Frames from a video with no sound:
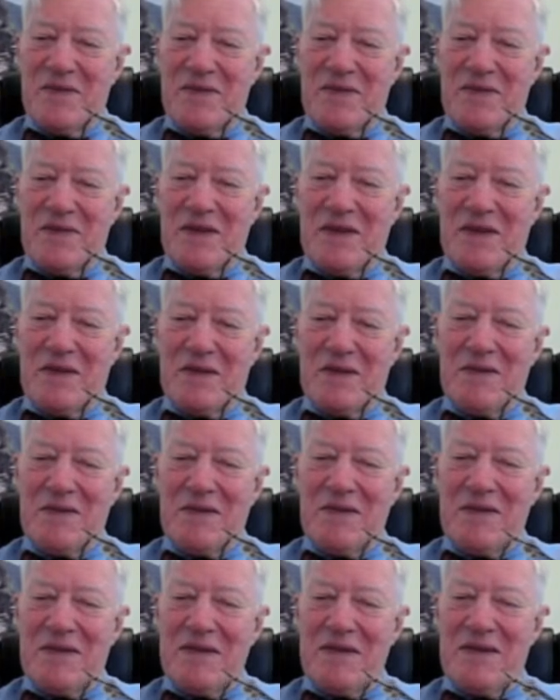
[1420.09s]
the
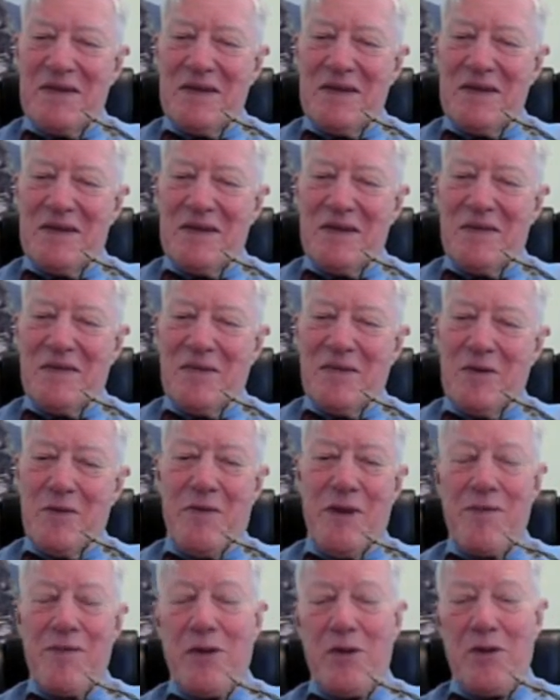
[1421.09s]

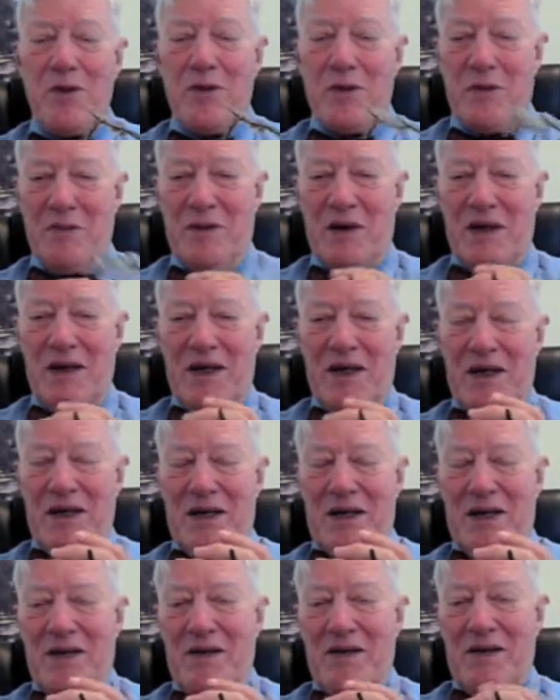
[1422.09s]
people who
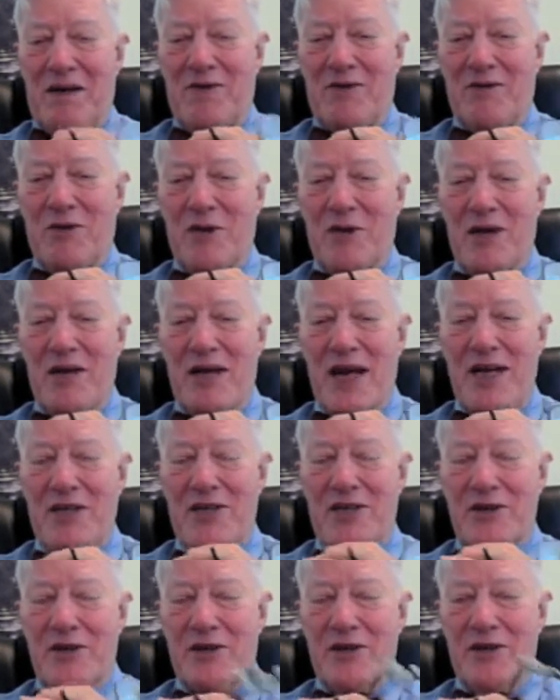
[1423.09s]
have truly
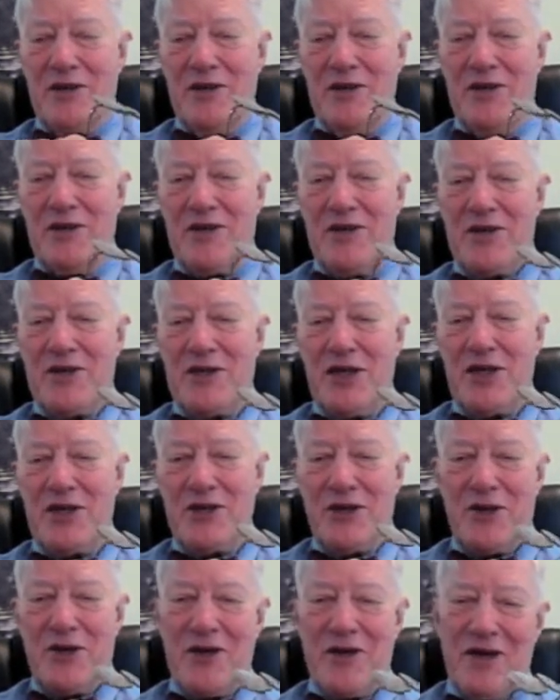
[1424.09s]
national
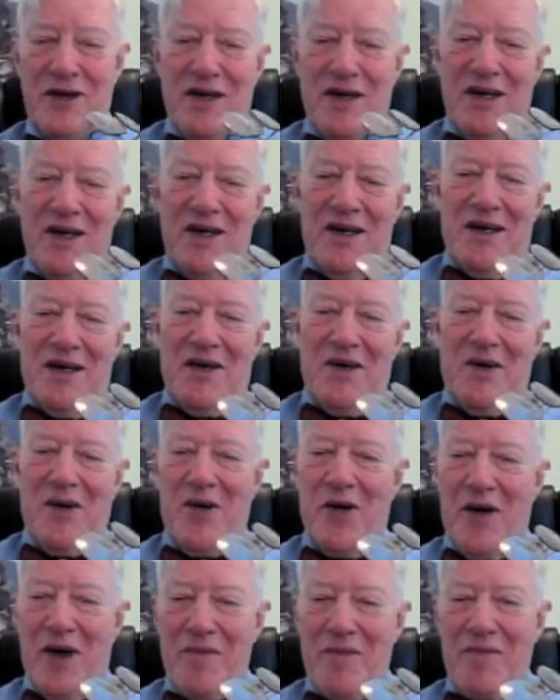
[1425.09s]
distinction are
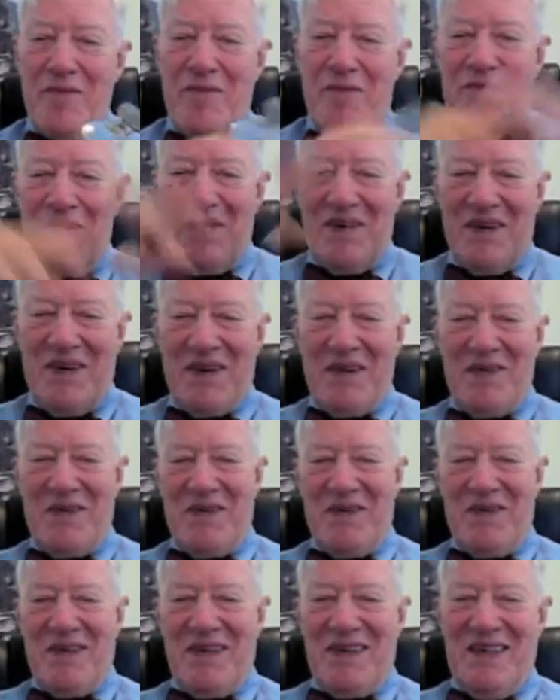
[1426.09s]
not
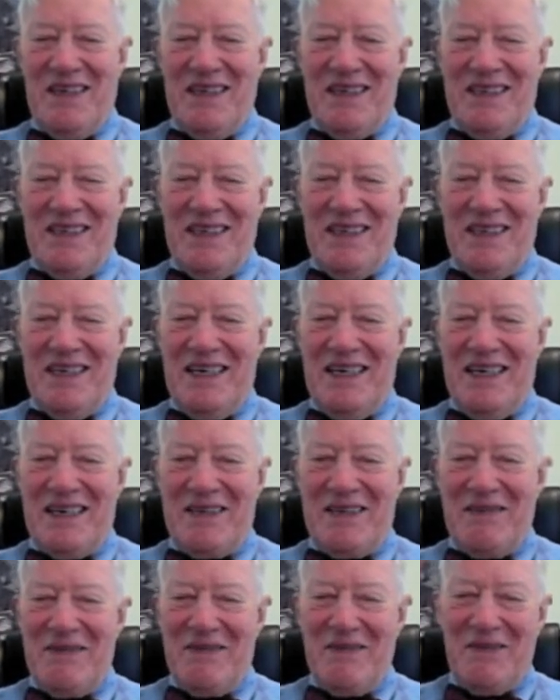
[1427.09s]

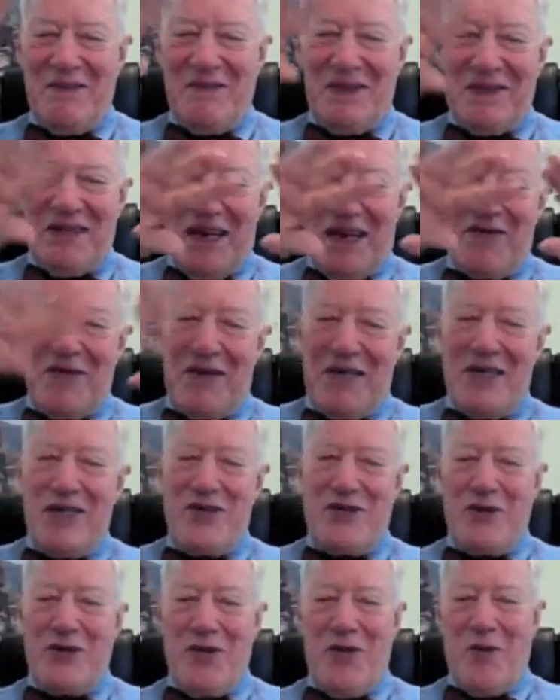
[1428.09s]
dealing with every
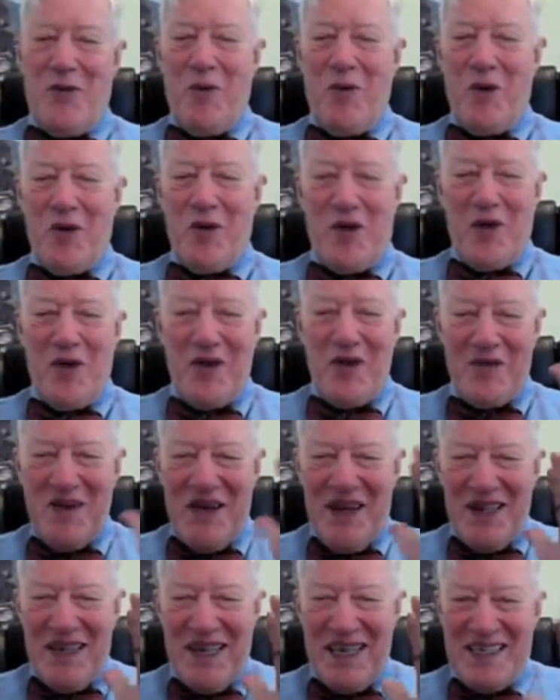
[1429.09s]
issue in the world.
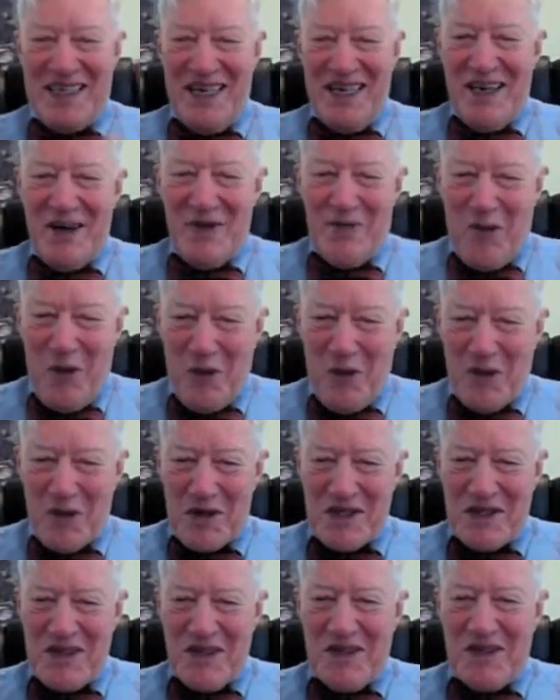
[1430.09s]
They tend to
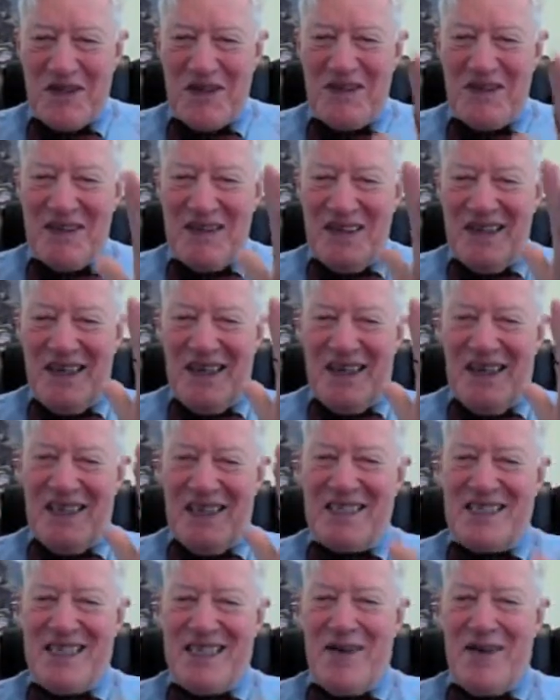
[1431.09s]
focus on a
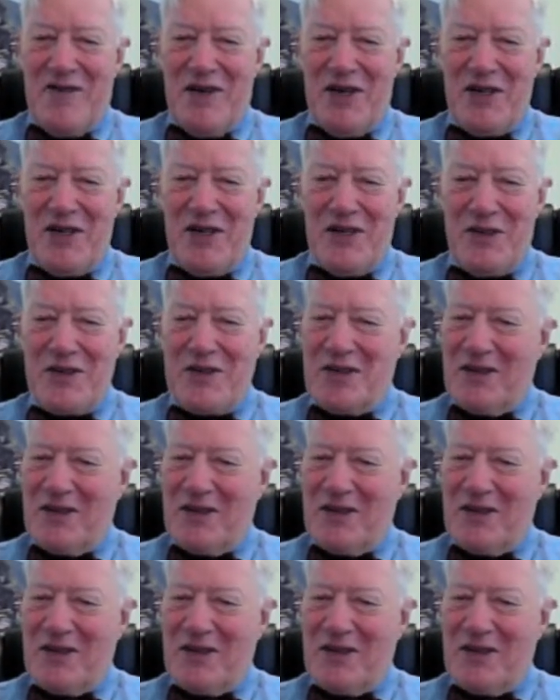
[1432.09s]
set of issues,